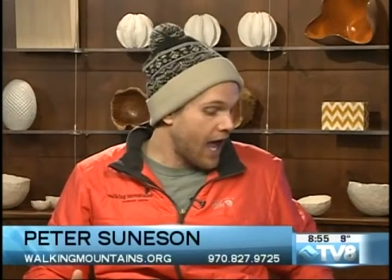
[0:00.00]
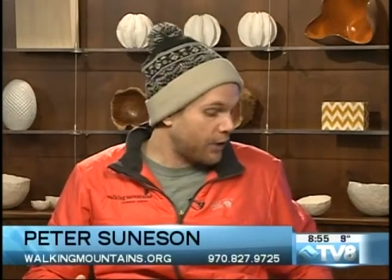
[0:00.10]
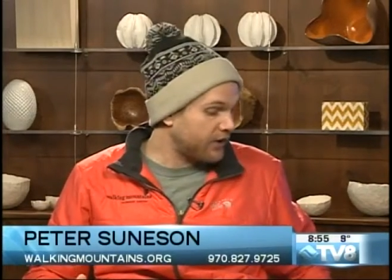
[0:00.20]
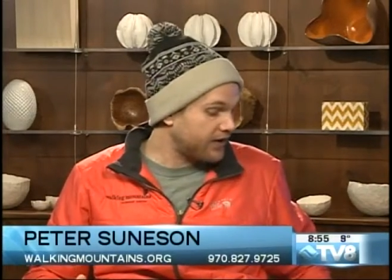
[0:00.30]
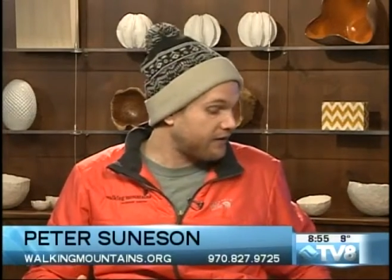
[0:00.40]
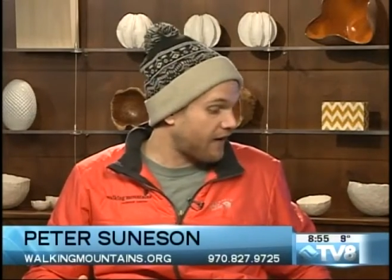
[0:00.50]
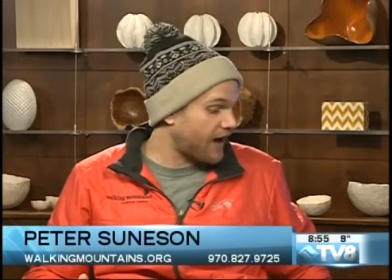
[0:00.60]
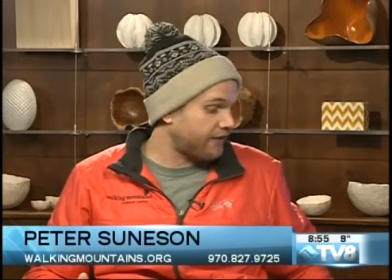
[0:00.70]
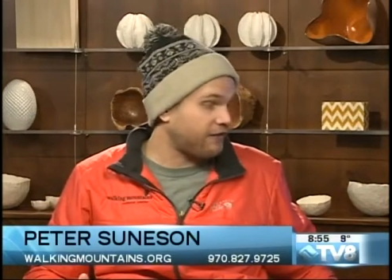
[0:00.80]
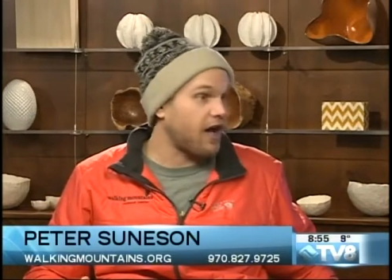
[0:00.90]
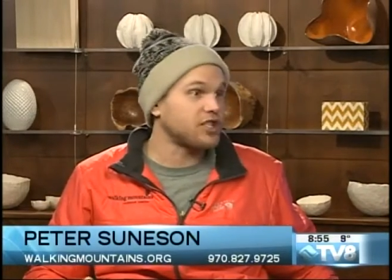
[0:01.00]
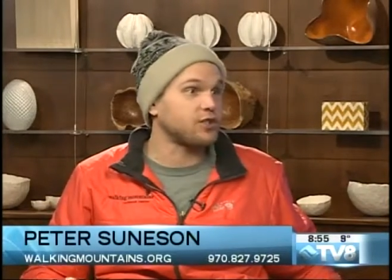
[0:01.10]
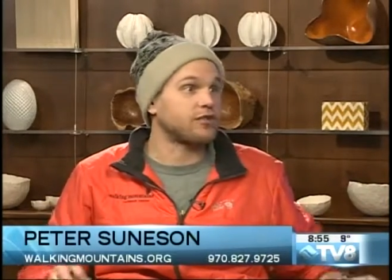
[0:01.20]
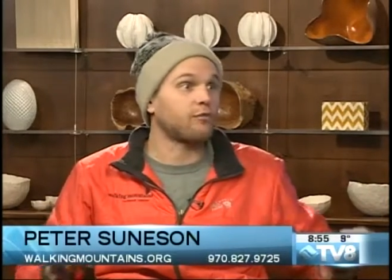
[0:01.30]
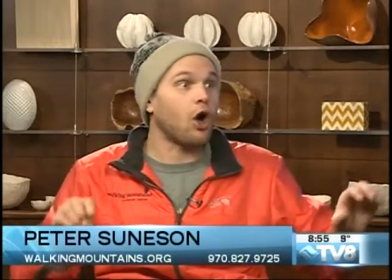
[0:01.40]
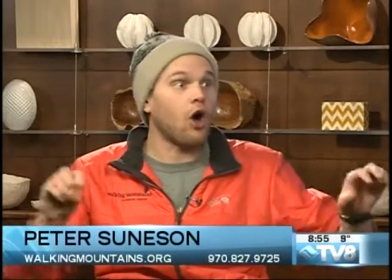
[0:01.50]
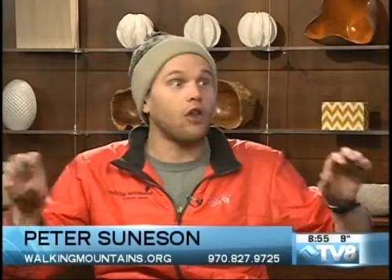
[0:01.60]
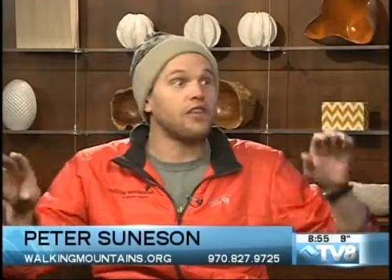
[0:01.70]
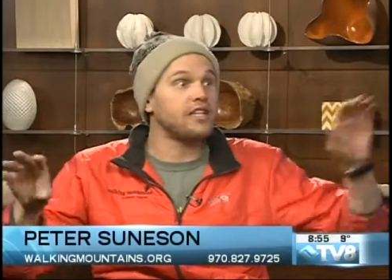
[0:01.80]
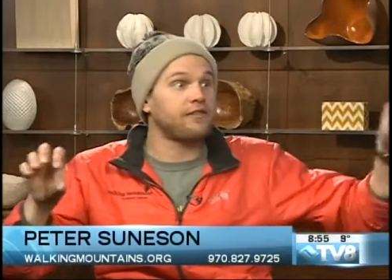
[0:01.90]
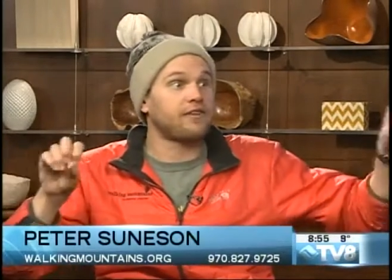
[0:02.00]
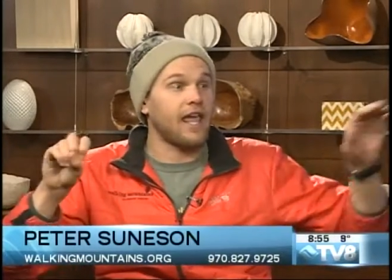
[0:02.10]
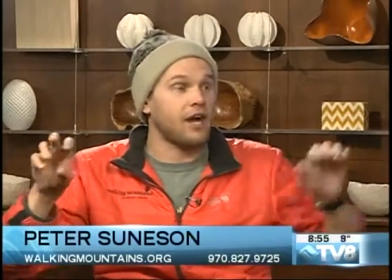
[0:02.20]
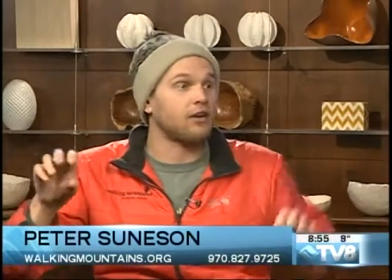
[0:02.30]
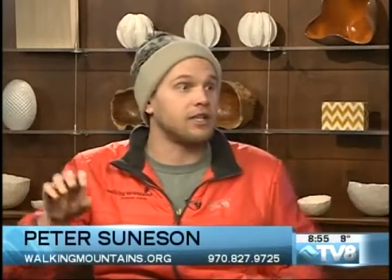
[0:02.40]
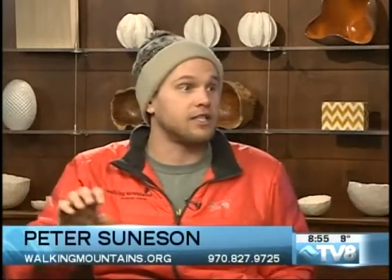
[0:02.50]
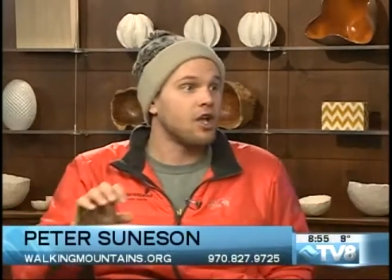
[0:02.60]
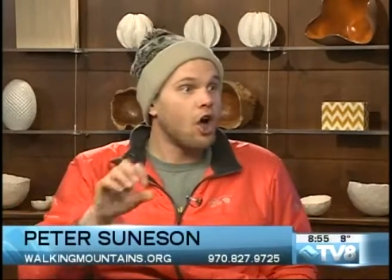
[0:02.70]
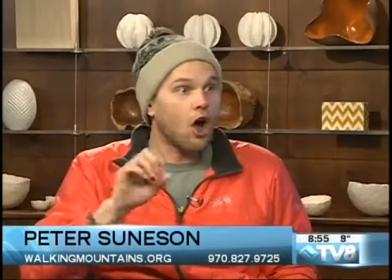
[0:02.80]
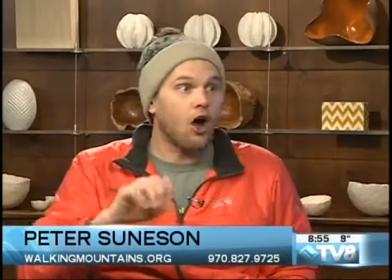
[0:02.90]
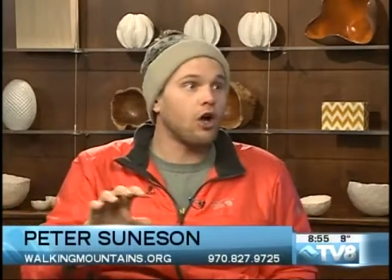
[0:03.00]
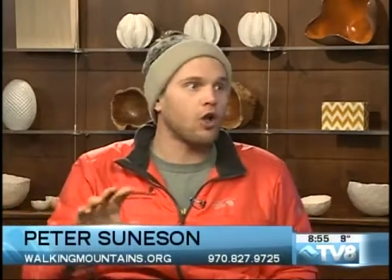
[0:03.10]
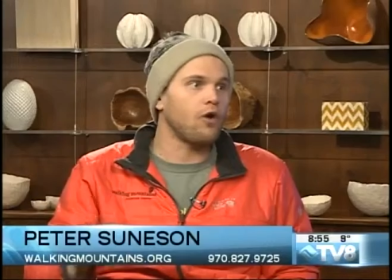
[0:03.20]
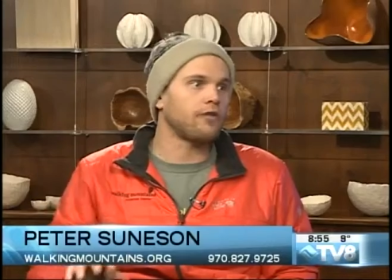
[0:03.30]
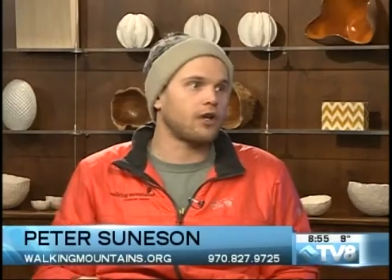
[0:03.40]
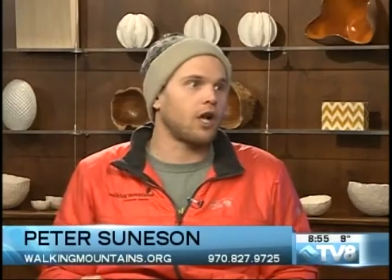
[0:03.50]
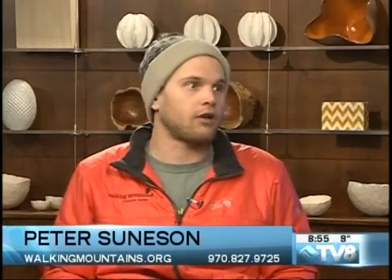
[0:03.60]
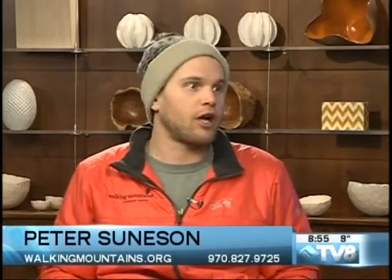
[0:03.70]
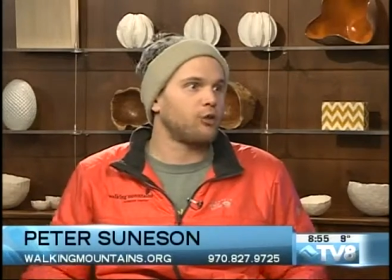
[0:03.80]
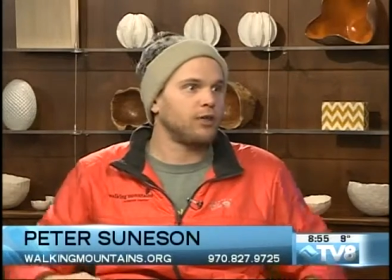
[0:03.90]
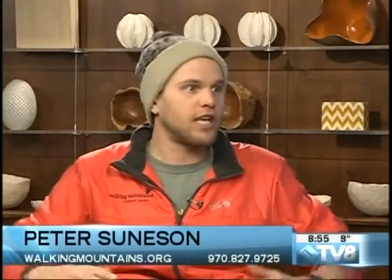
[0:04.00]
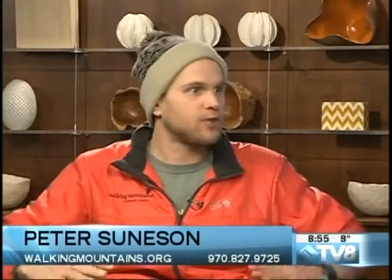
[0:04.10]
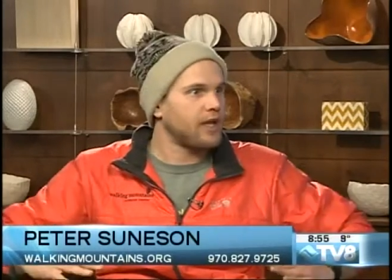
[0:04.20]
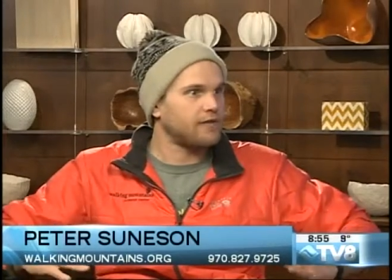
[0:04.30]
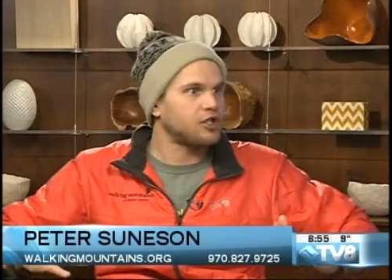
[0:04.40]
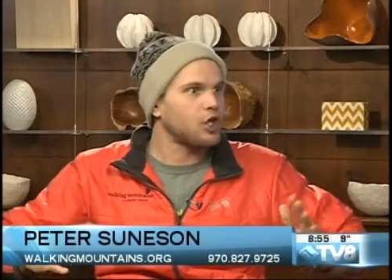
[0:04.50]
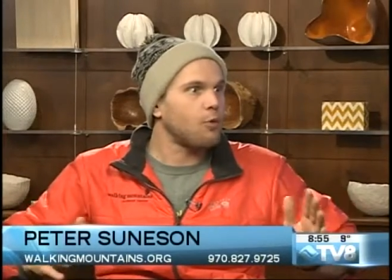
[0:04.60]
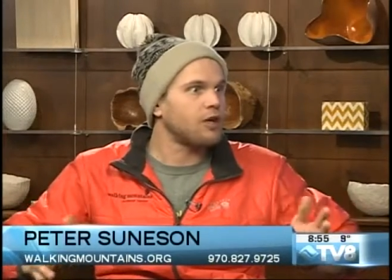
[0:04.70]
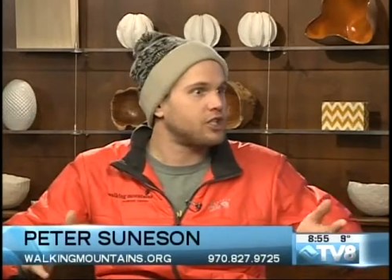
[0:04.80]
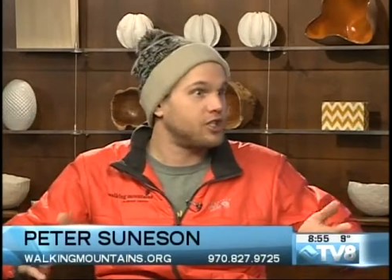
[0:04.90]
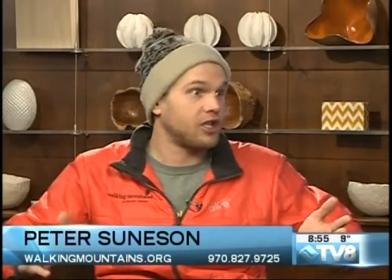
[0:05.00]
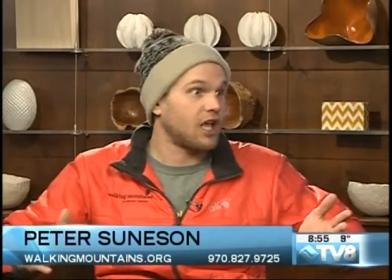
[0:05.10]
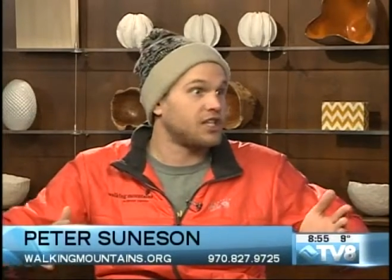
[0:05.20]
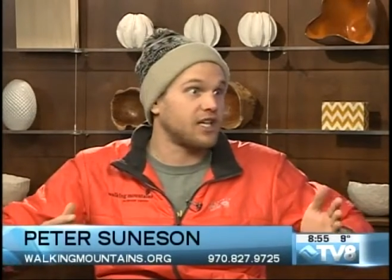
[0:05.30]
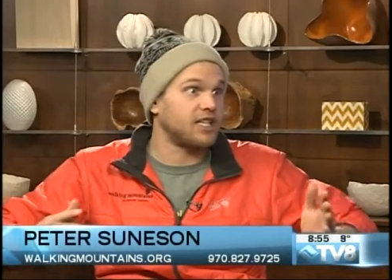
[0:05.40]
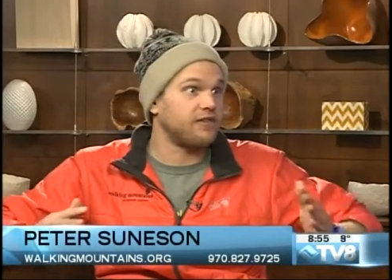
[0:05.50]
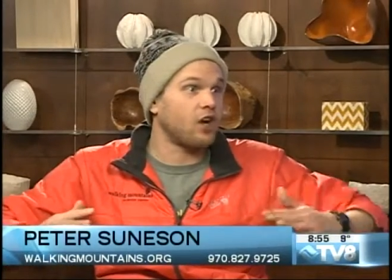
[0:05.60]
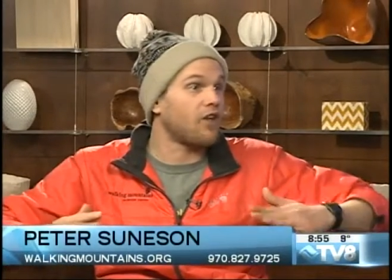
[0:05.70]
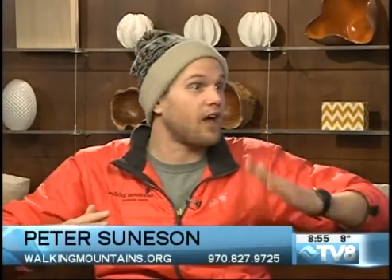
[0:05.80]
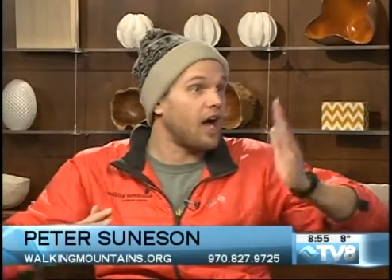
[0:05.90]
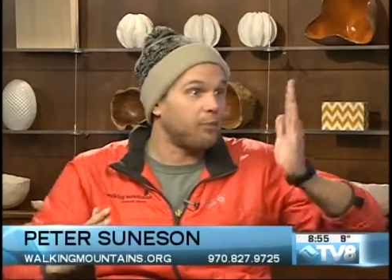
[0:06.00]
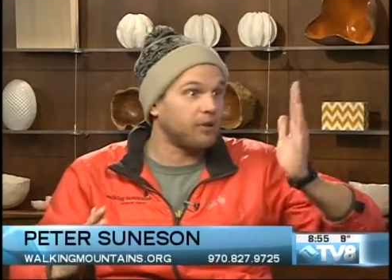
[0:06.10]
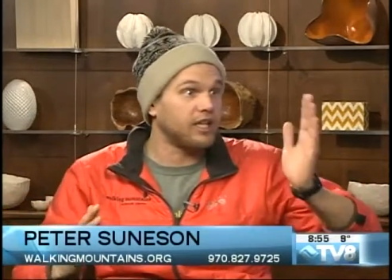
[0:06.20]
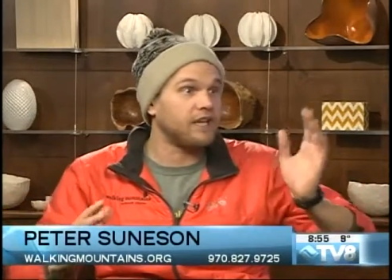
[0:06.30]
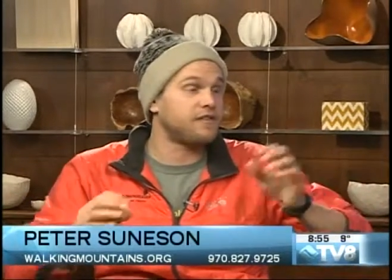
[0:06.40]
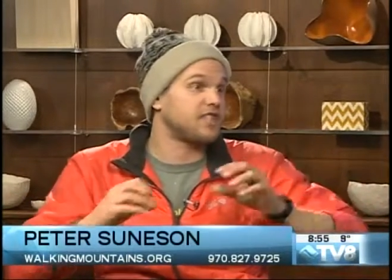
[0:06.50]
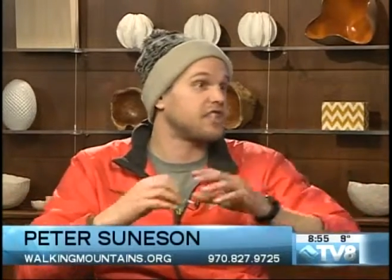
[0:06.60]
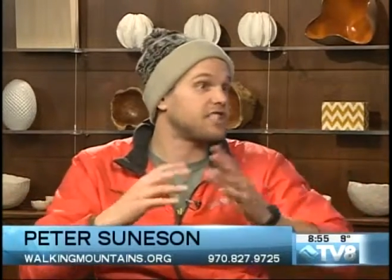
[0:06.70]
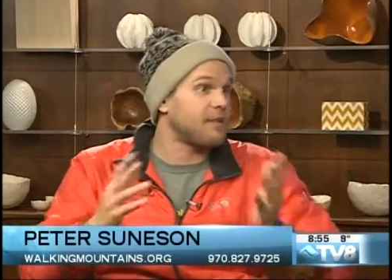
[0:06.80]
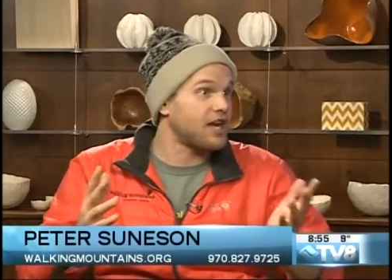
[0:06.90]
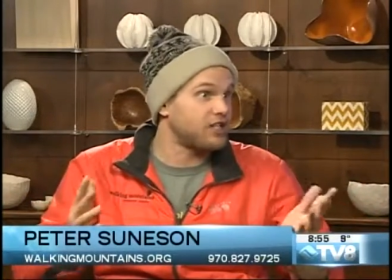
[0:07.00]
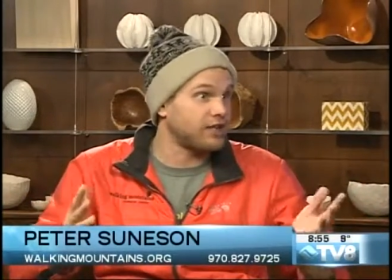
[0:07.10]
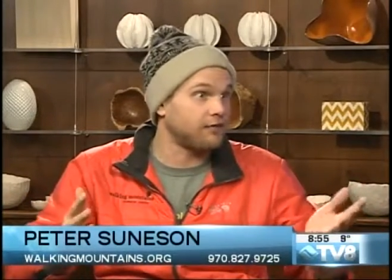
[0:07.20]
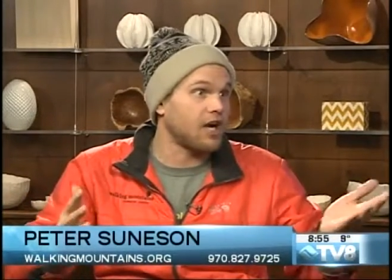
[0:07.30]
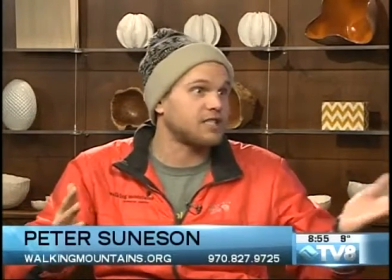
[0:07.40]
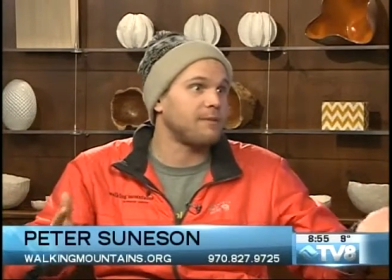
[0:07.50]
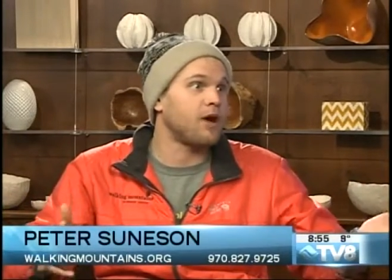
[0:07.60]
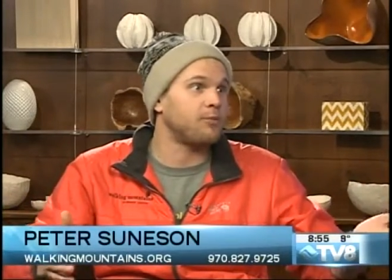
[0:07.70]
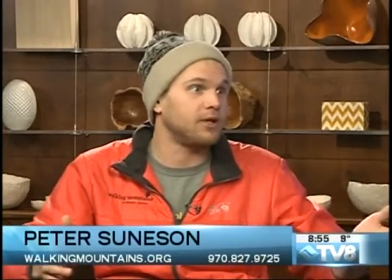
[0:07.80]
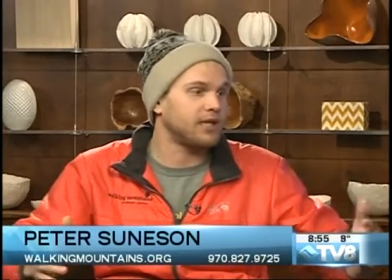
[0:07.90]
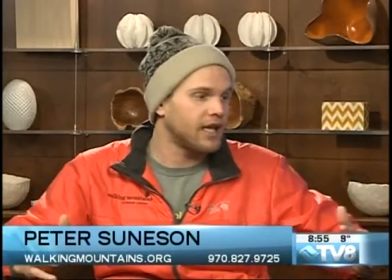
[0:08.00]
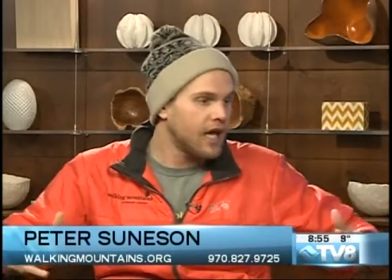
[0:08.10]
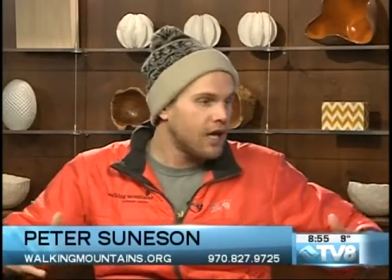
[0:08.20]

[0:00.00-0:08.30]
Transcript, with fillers: and we can find fossils from all the different eras all over Colorado because we have so much geologic activity, all the uplifts and the smashing of rocks, mountain building,